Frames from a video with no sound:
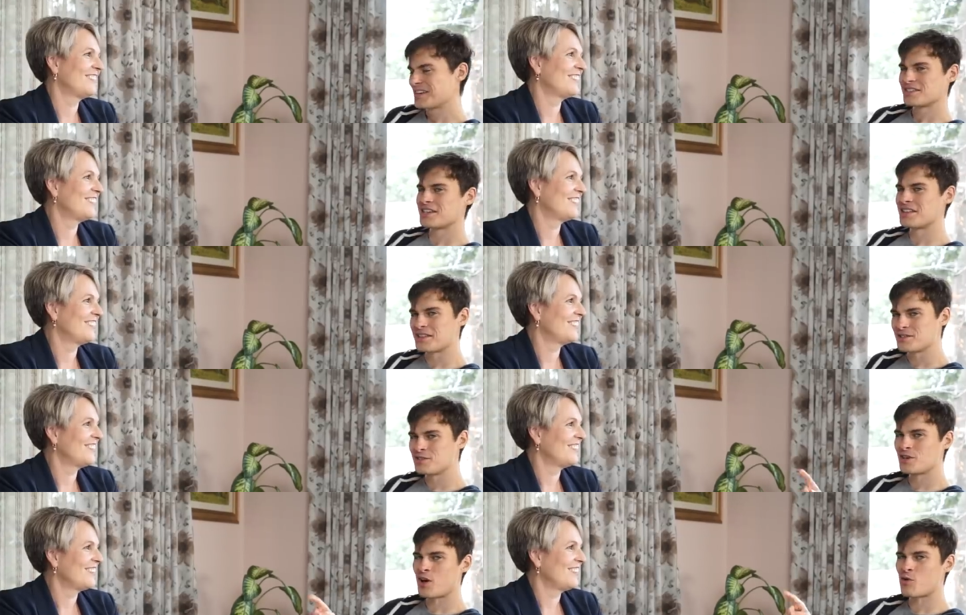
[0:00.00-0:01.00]
Speaker 1: See, this
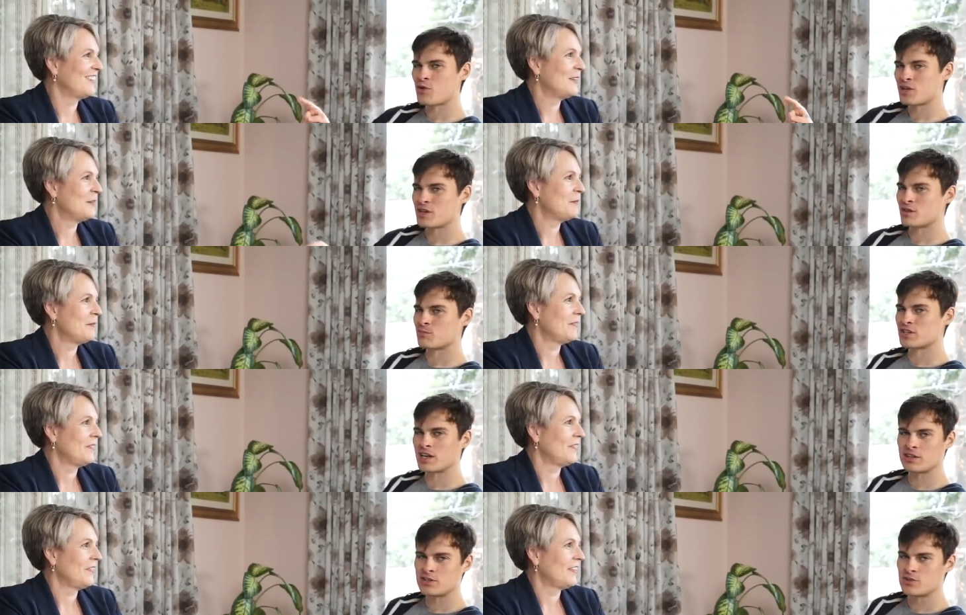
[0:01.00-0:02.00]
is the whole thing that I'm
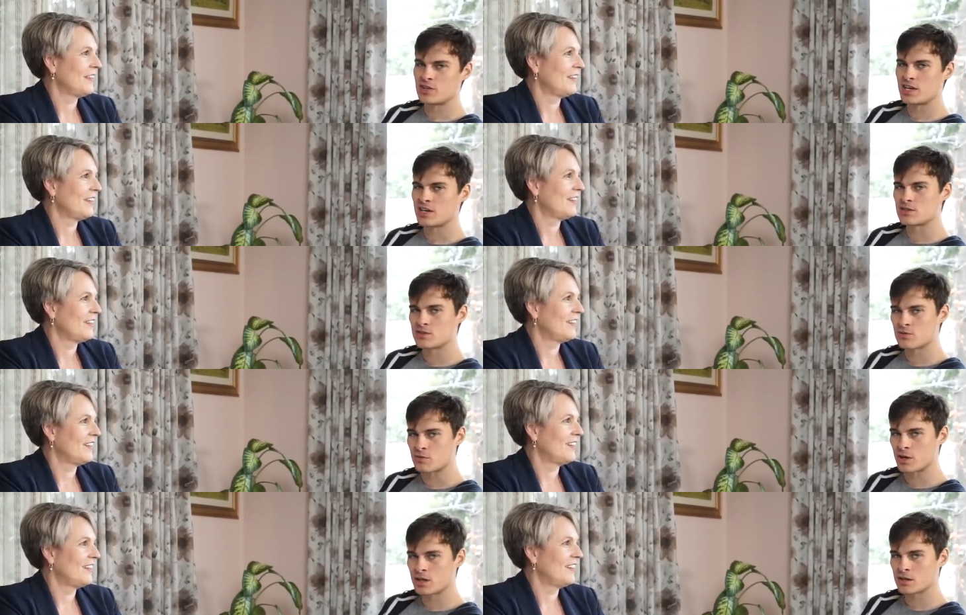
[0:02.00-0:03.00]
telling you kids,
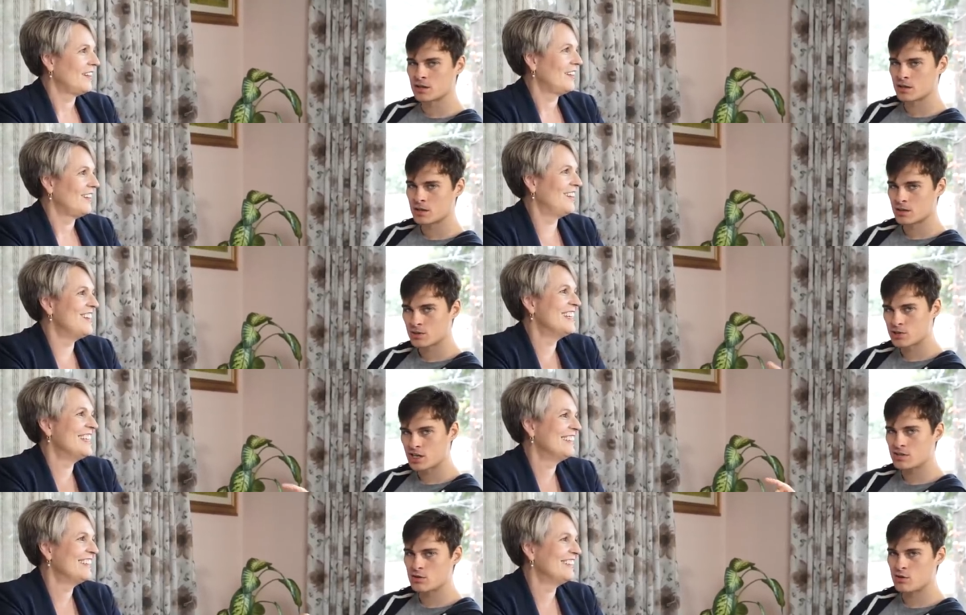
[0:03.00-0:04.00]
right?
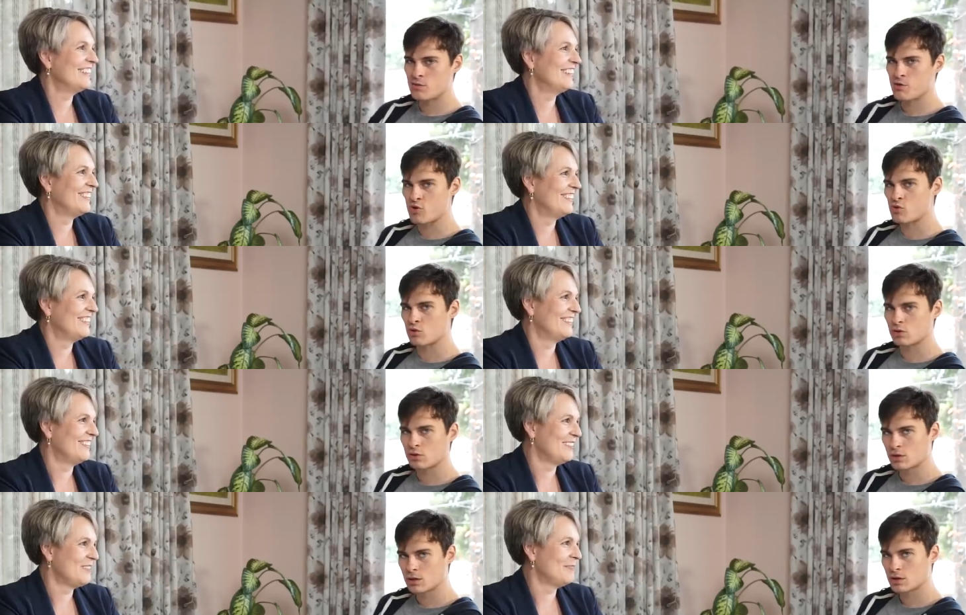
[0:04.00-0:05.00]
She's on the ball.
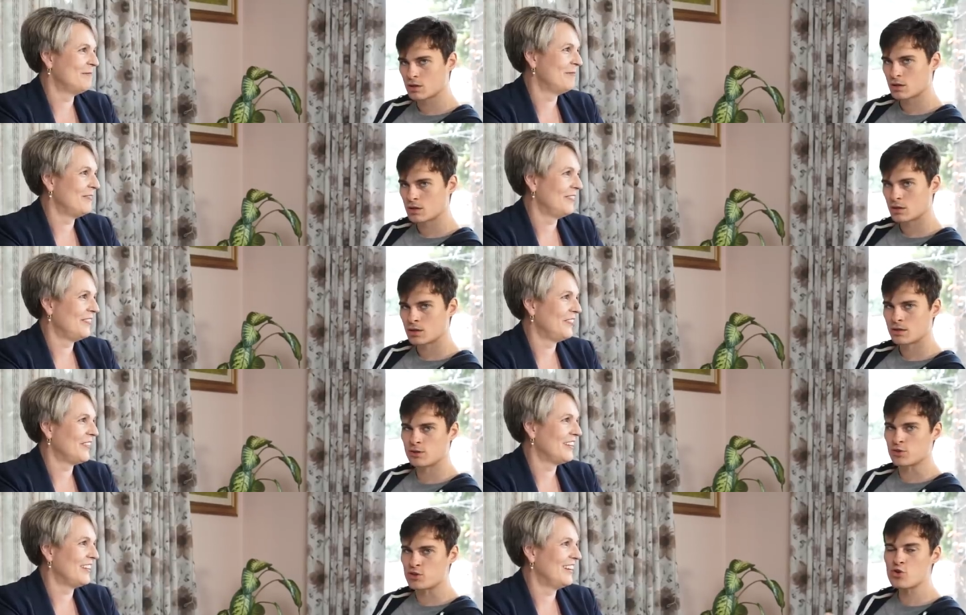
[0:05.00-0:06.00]

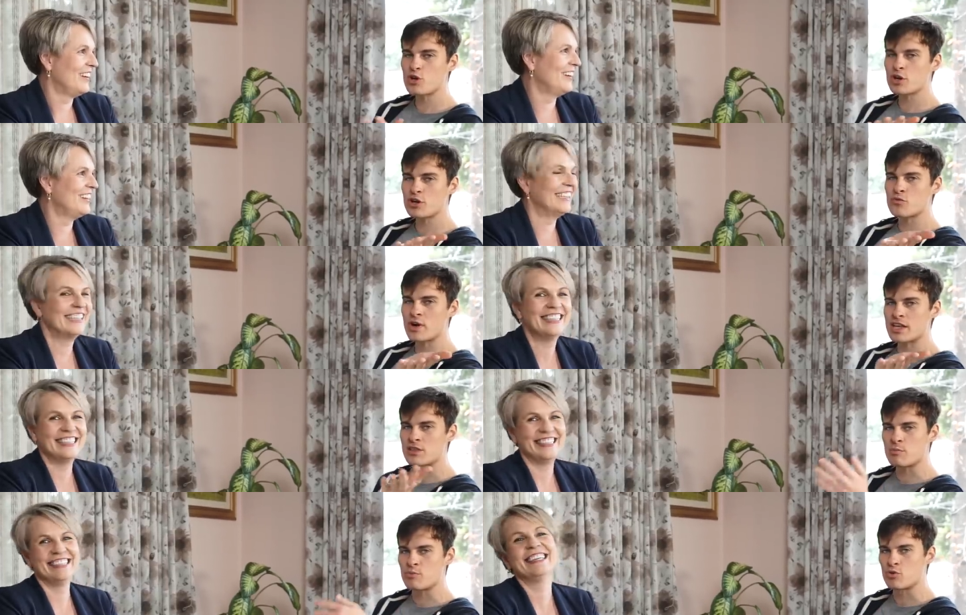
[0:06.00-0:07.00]
Look, you're not going to
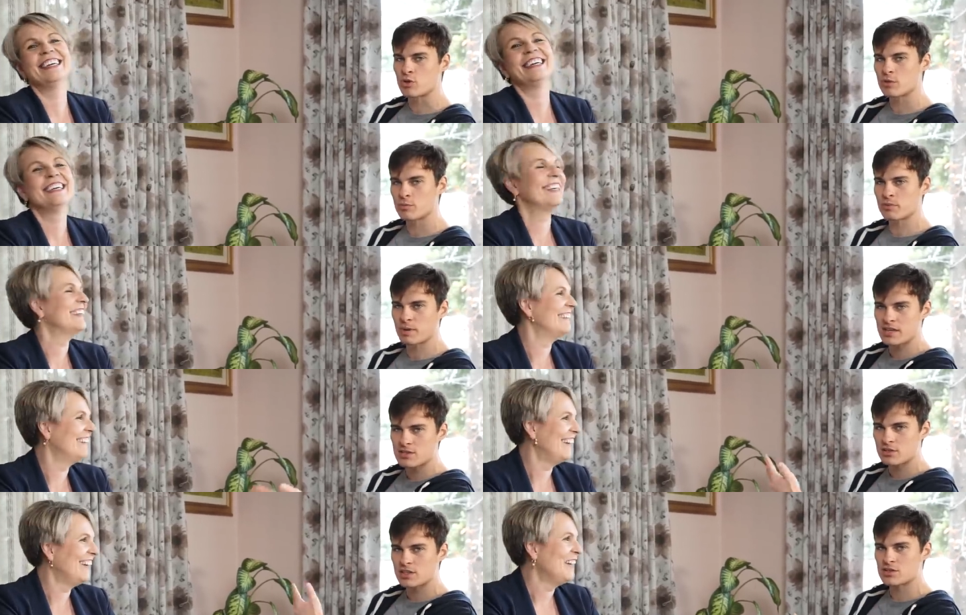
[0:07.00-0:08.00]
read the book, but
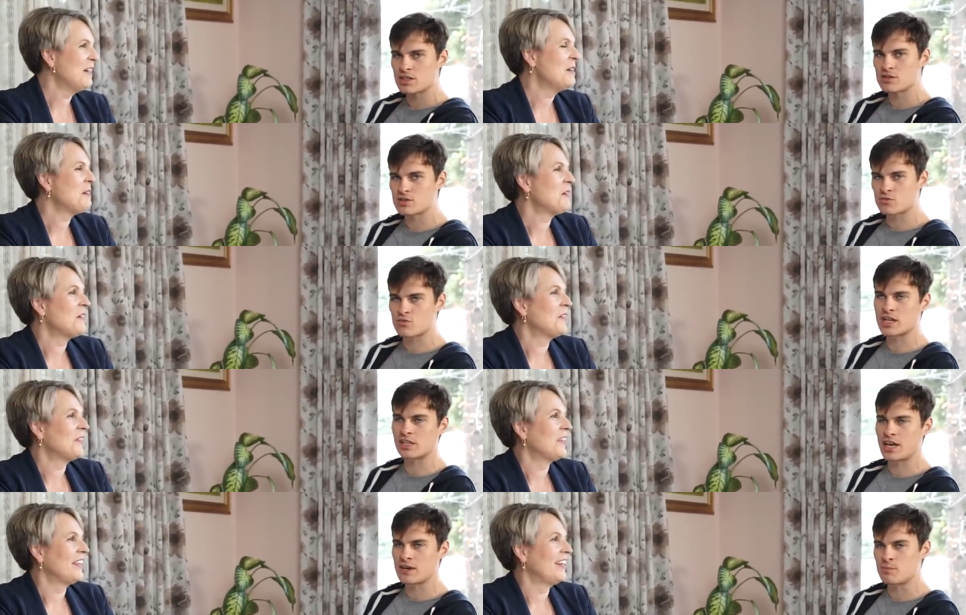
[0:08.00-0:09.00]
basically she's just
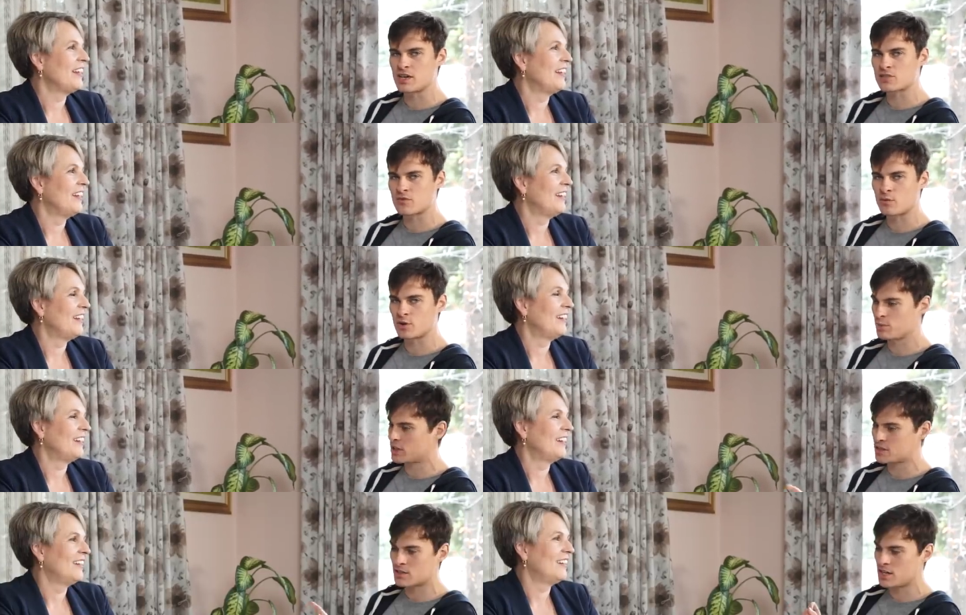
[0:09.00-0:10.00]
relaying bits from it. But
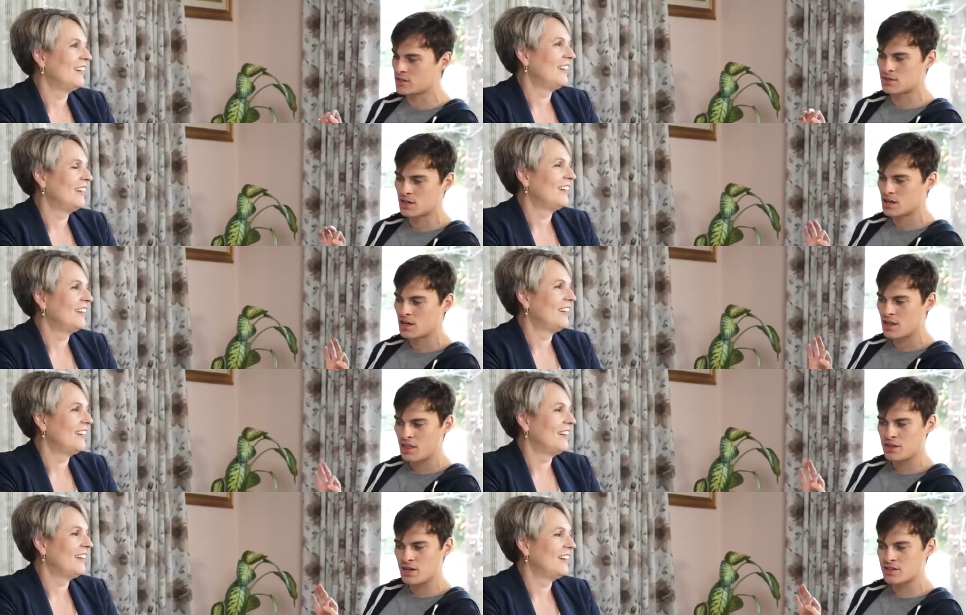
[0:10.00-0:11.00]
it's it's
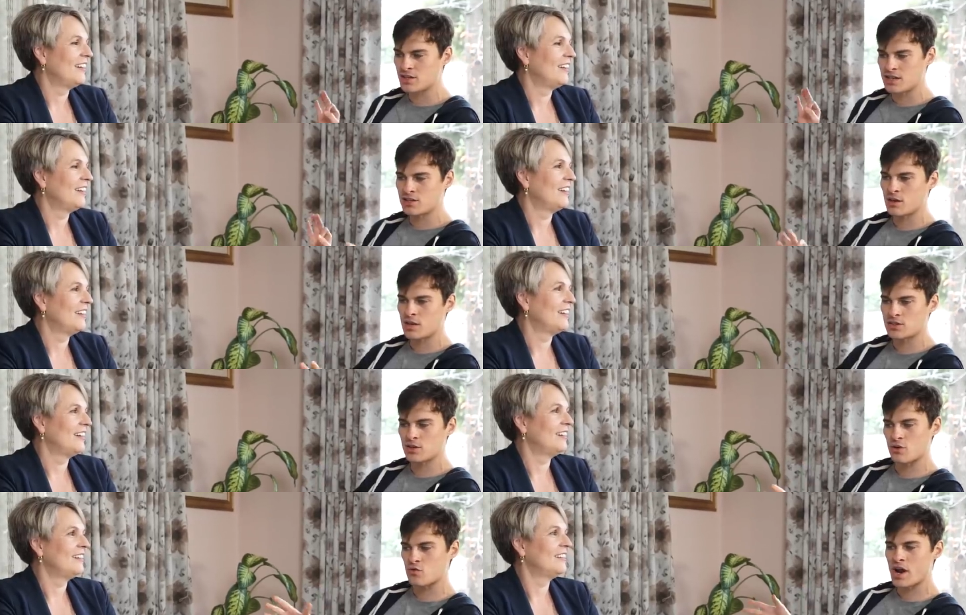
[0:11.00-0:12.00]
it's it's a it's
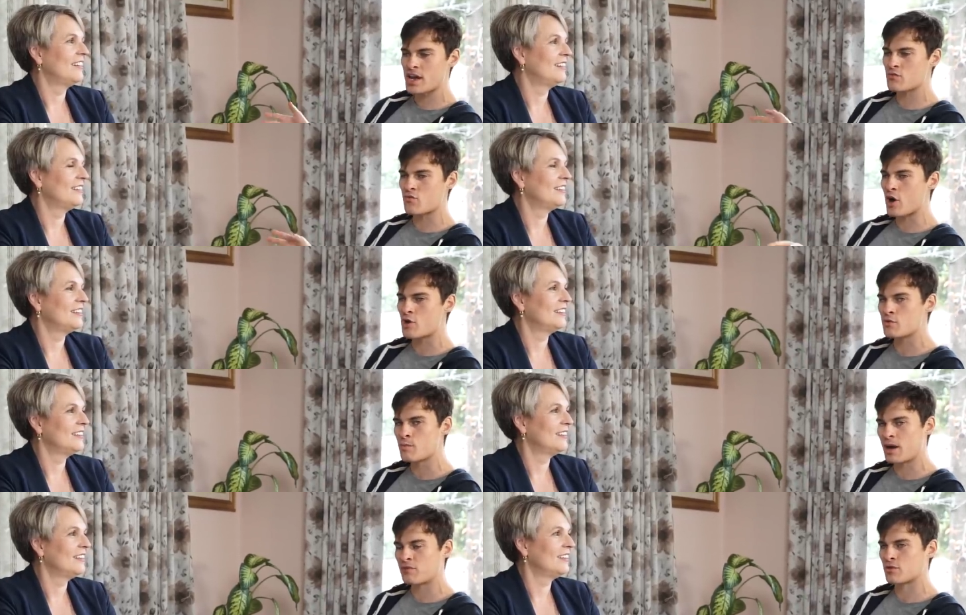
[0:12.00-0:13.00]
a great
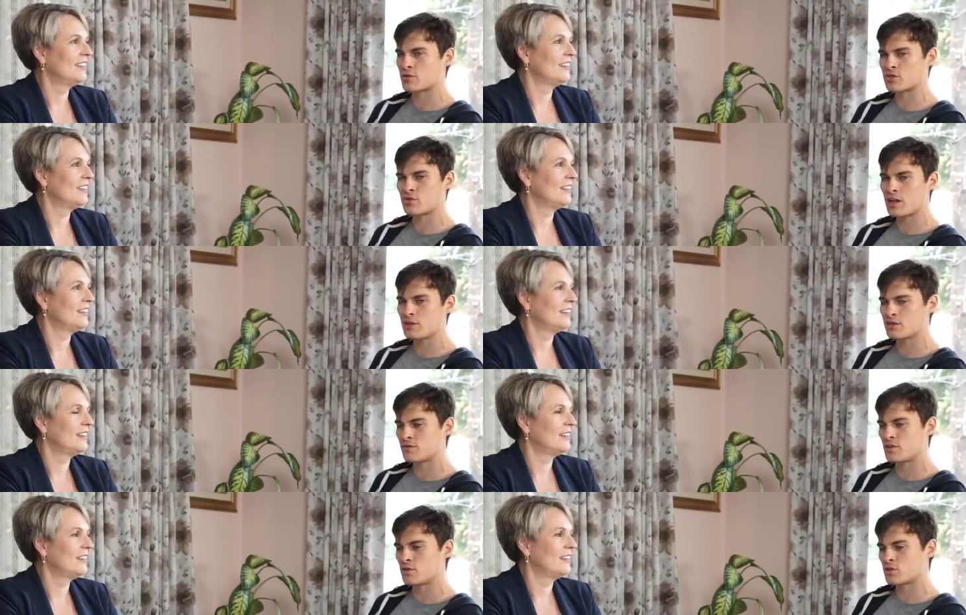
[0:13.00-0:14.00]
roadmap for Australia's
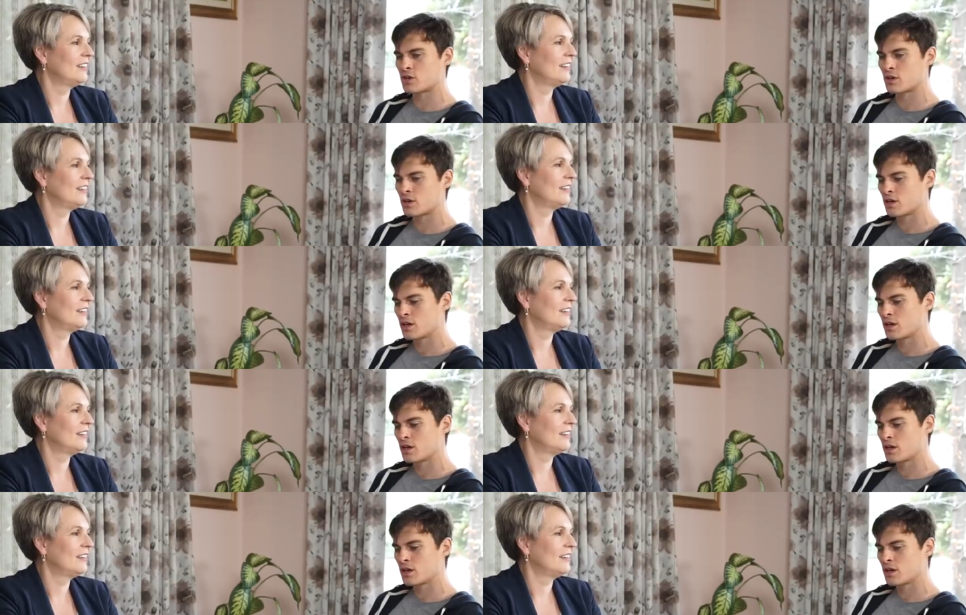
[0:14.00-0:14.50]
future.